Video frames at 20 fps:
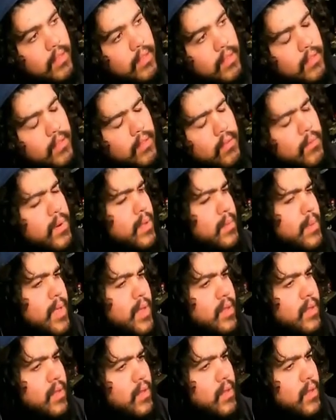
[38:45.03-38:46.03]
What do you mean?
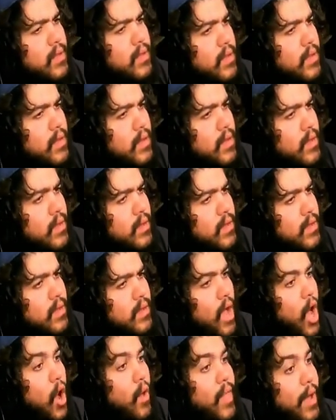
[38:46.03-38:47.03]

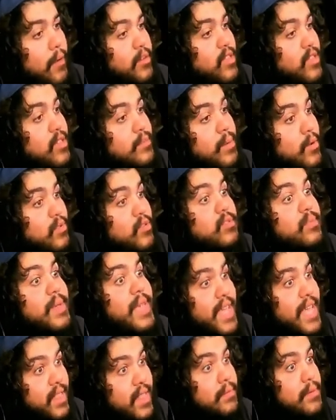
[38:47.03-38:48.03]
Oh, that was supposed to be
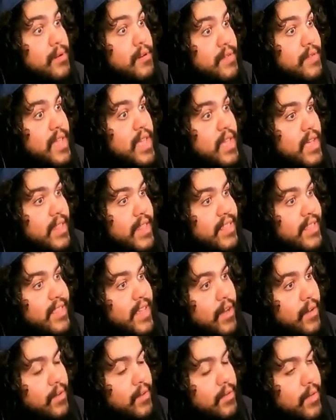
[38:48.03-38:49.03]
in the movie, and that's how.